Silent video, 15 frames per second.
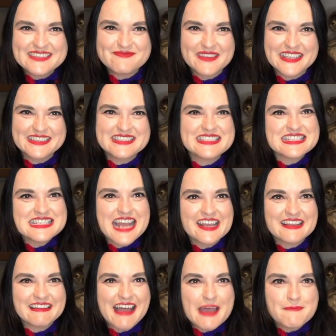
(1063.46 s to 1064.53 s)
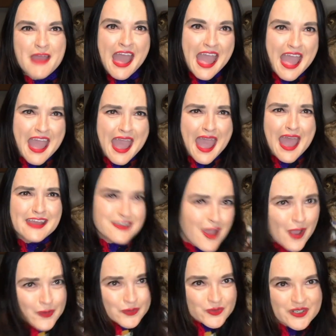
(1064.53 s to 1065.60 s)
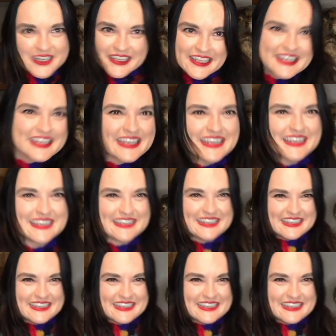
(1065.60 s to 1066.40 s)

means snuggle up and read.